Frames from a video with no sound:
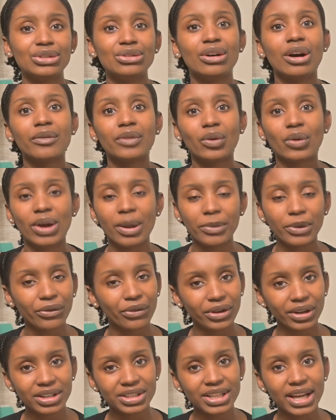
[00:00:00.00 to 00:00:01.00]
too overwhelming
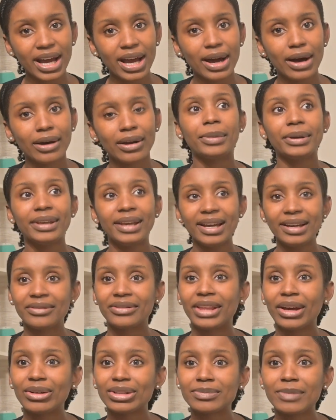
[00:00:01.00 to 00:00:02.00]
for your child but
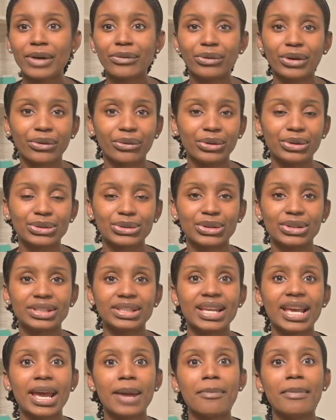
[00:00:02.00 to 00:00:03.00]
yeah that was my fourth
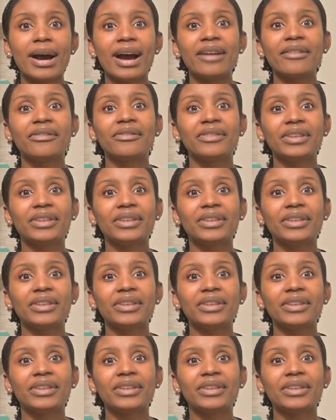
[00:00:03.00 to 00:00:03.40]
resource and my